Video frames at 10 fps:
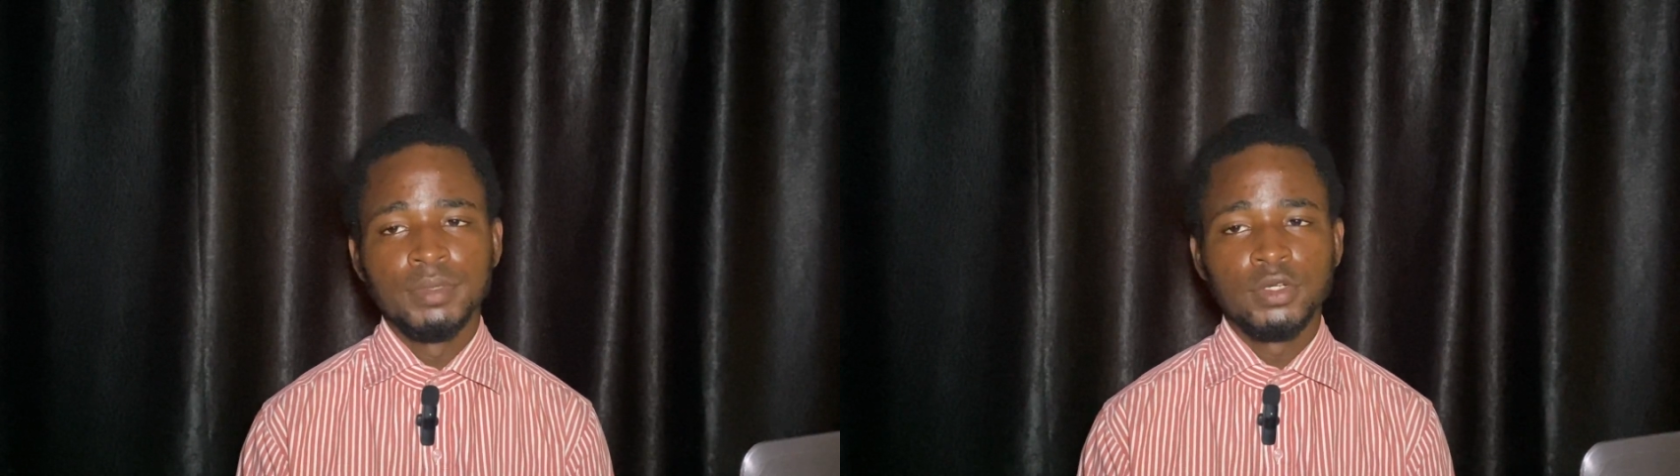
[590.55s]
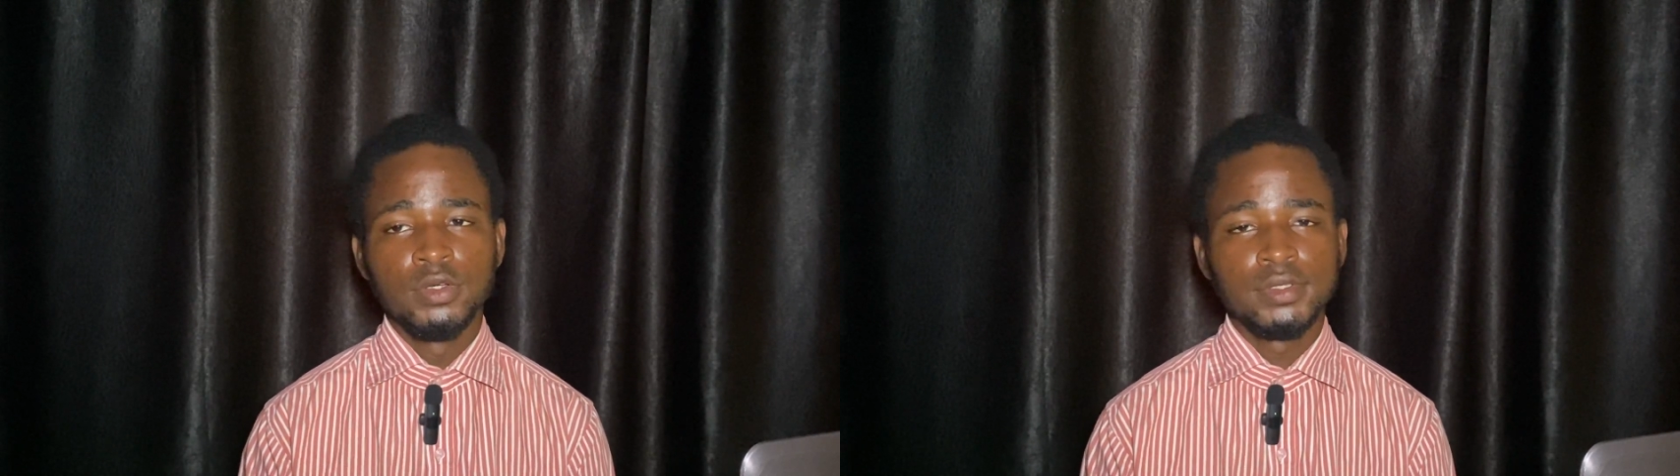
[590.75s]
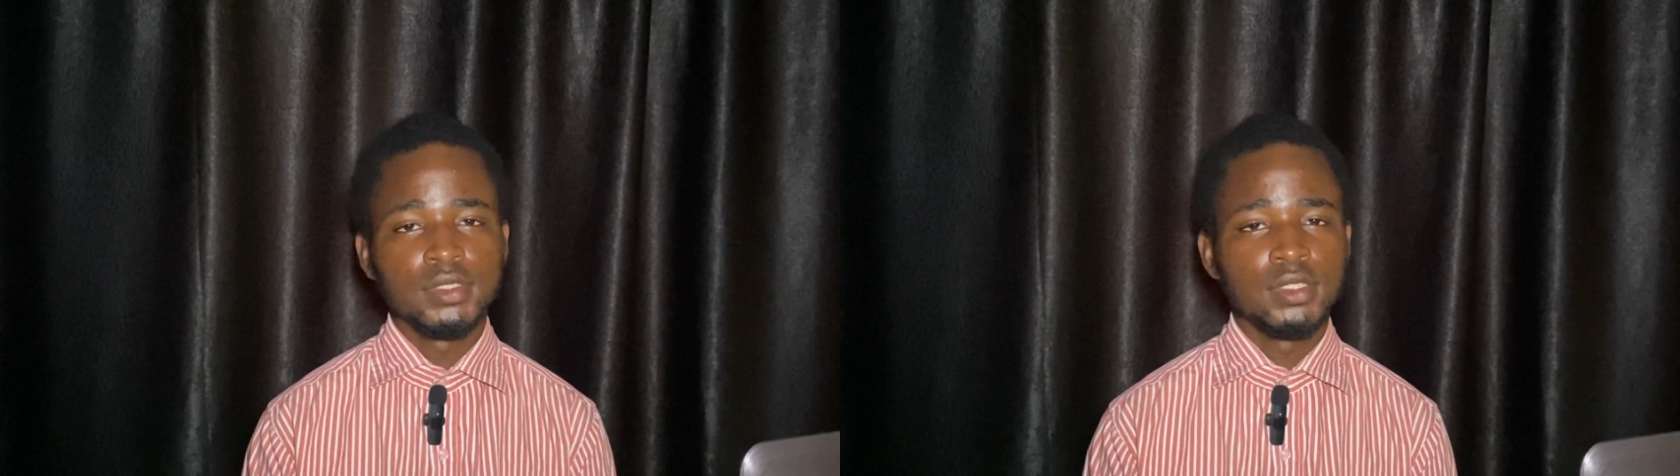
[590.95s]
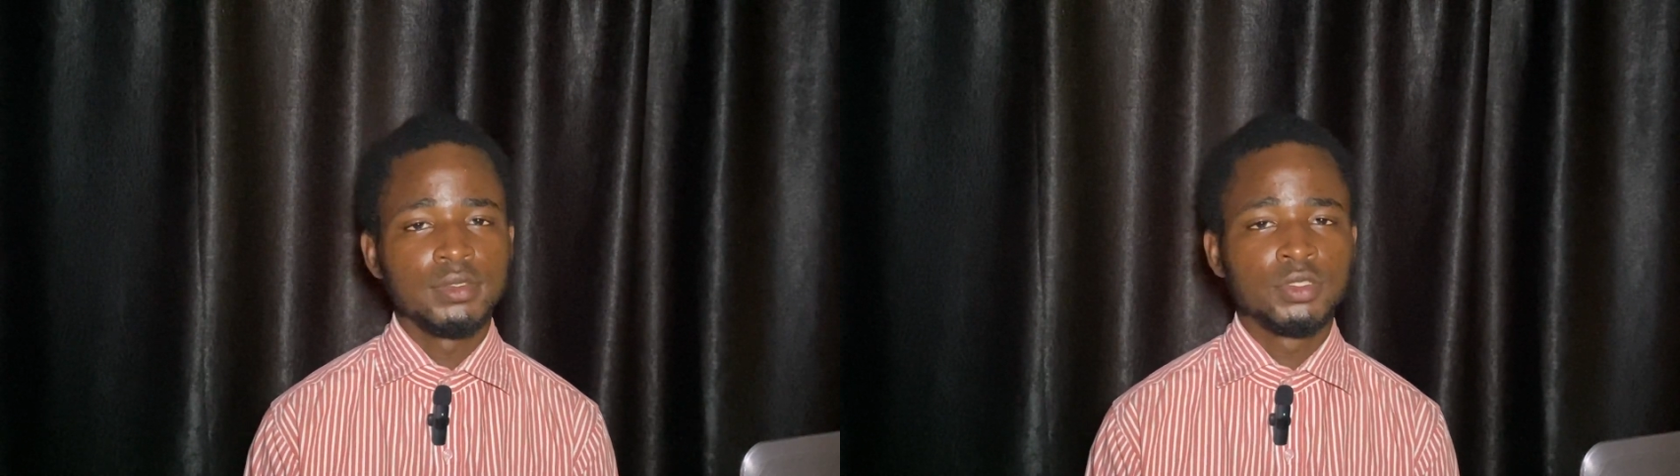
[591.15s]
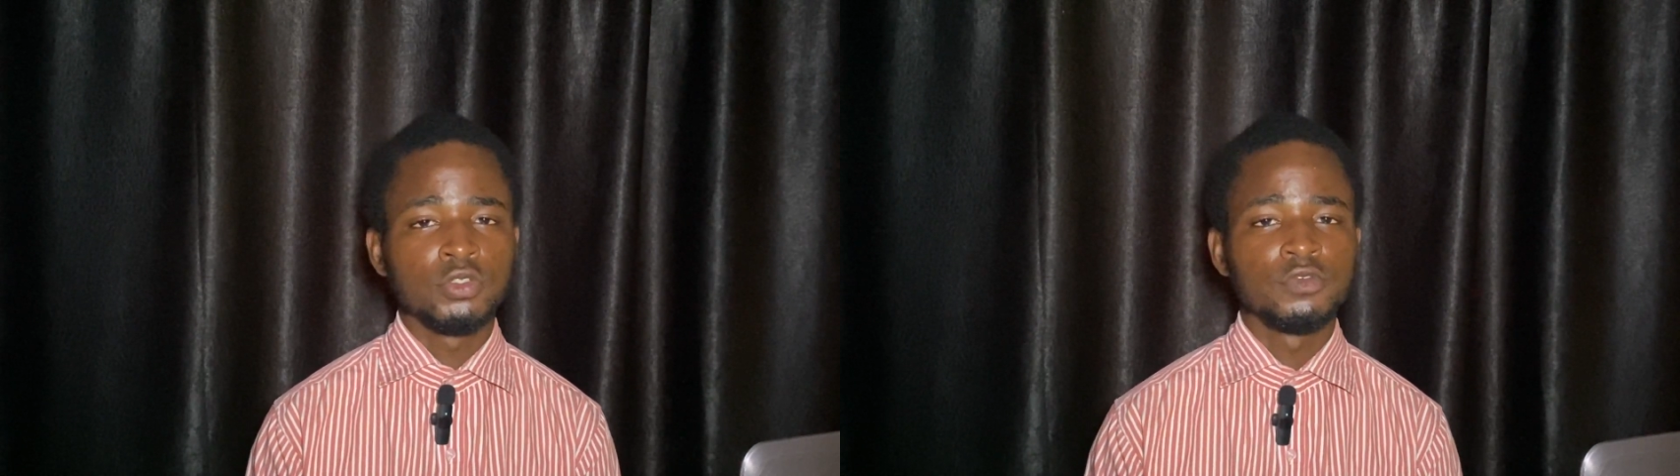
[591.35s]
Because
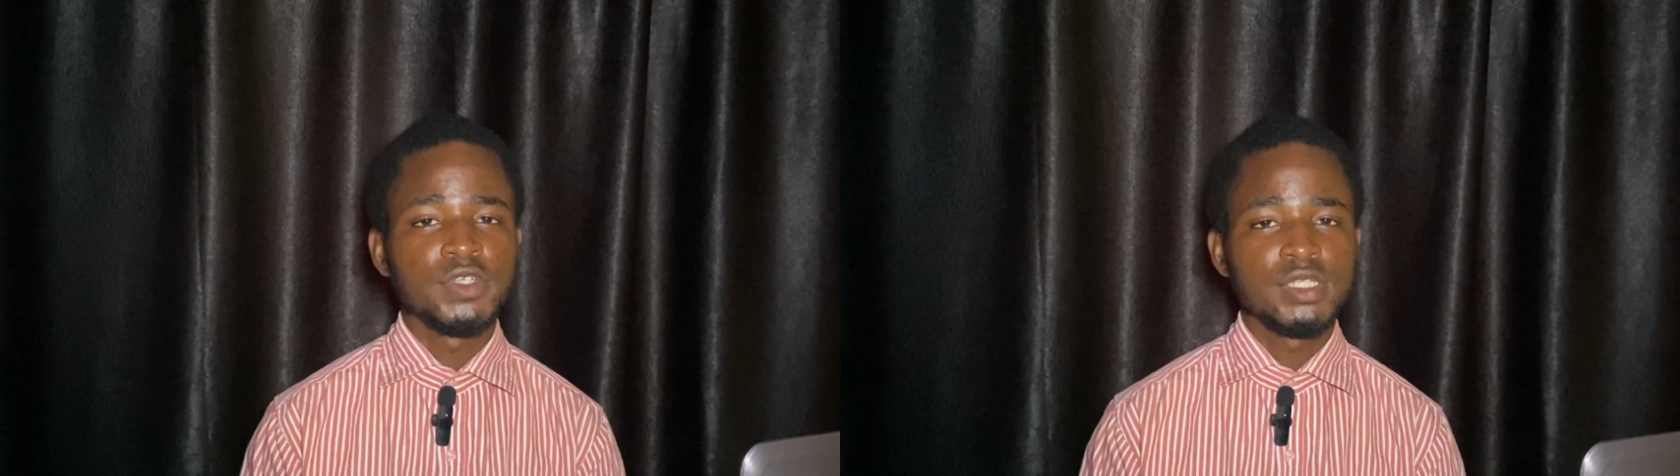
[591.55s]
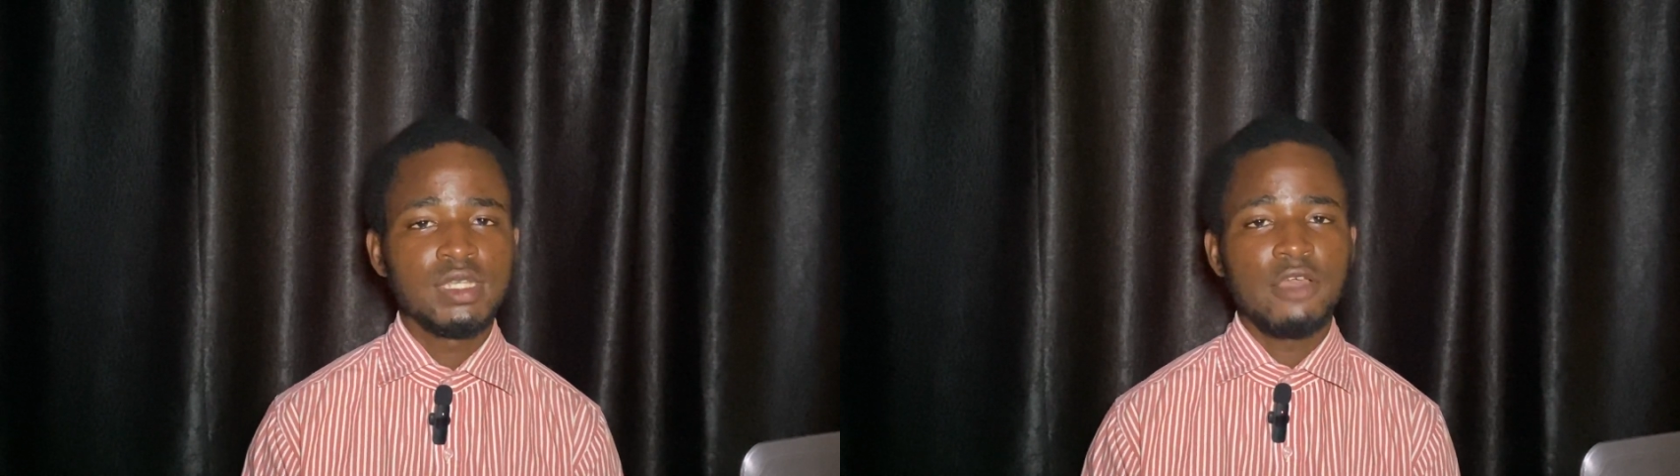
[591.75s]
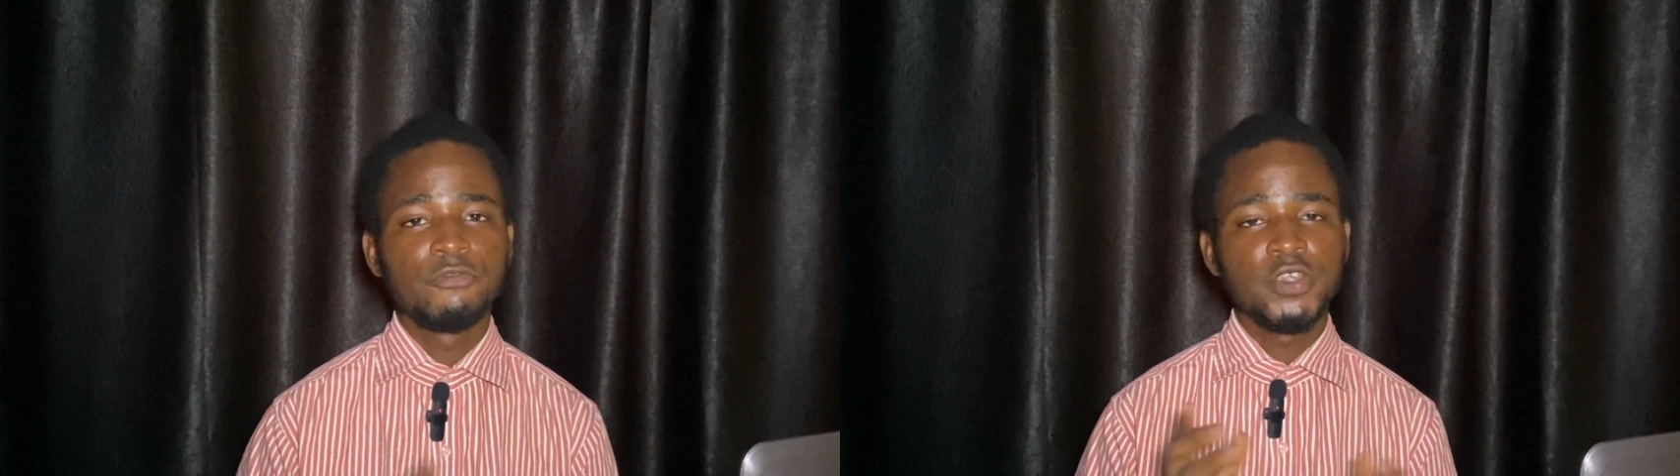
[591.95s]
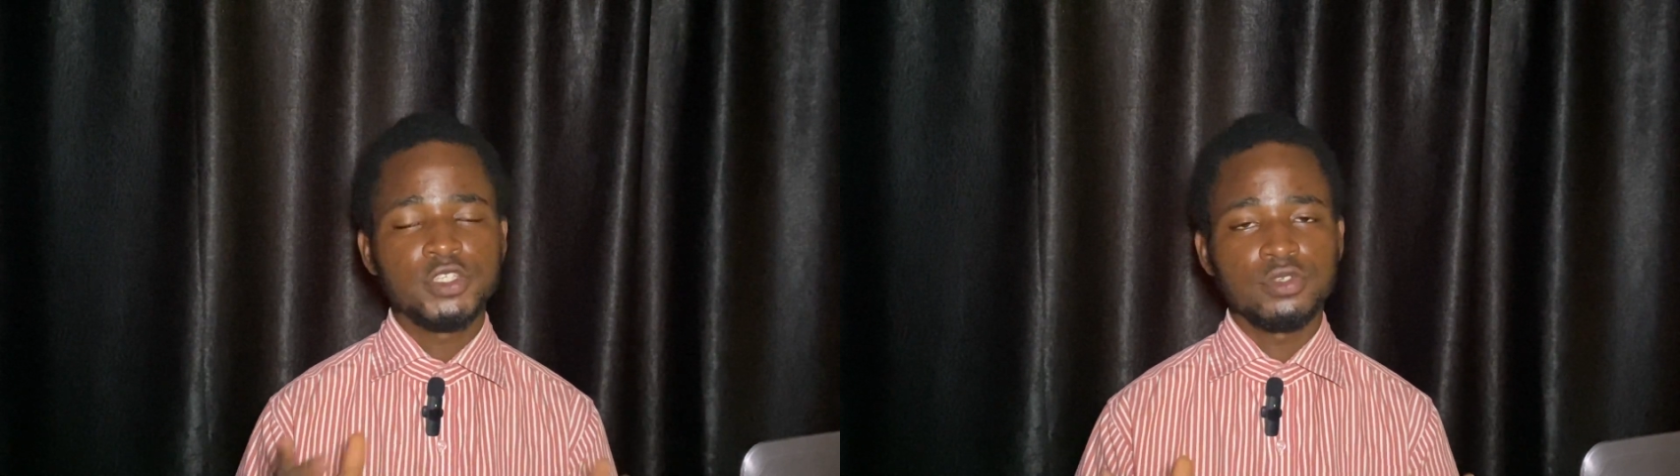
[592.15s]
universities like Fixed